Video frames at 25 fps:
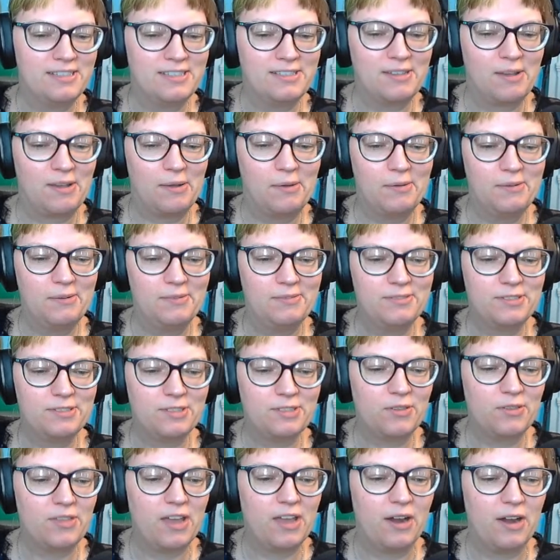So
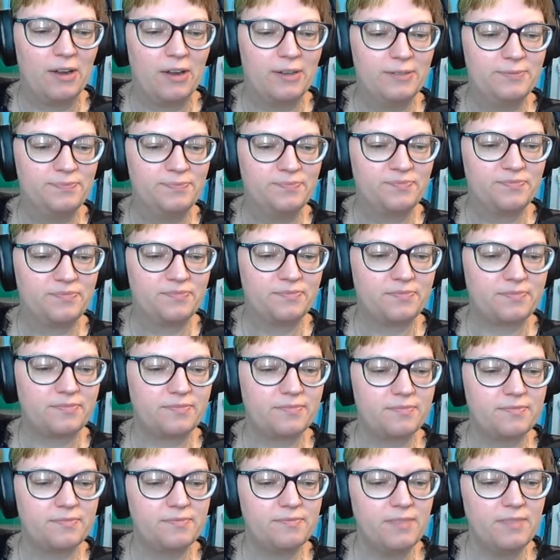there.
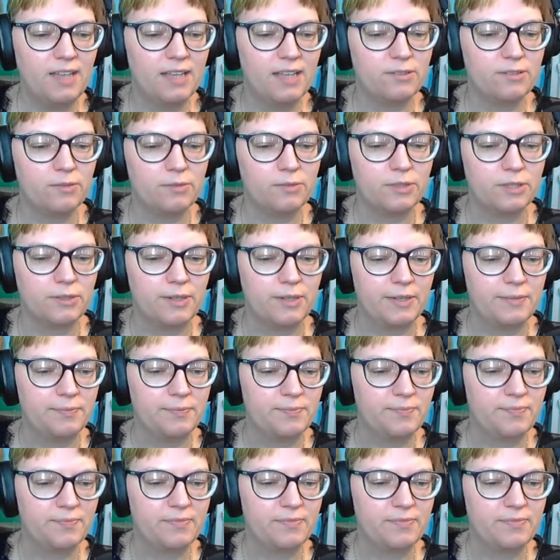That's what we're doing.